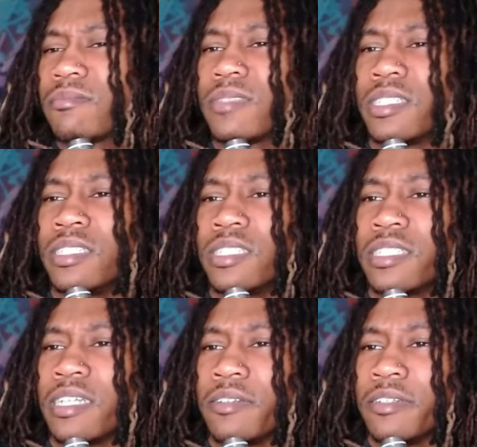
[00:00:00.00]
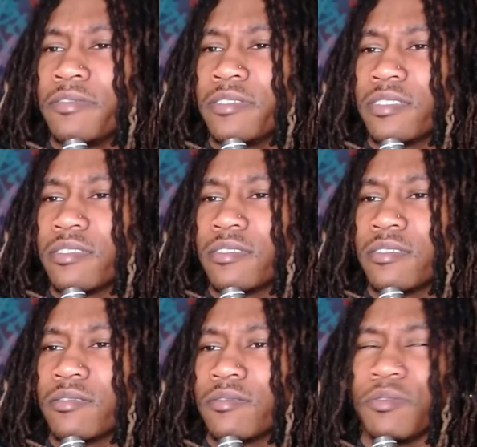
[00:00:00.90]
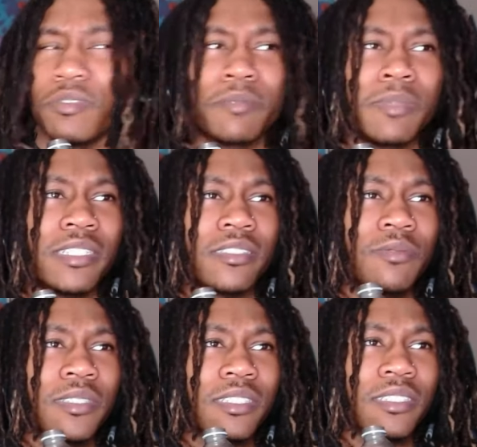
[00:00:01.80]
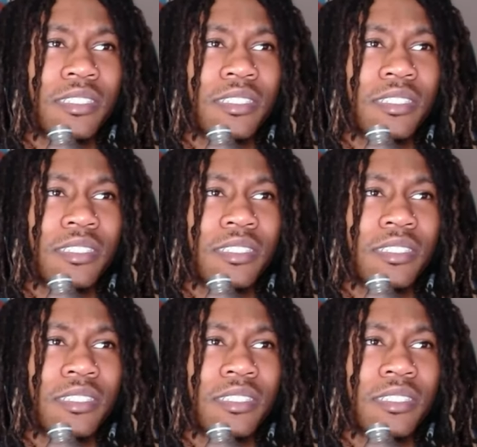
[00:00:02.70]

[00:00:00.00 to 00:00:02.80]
This nigga sound different? Or am I tweeting?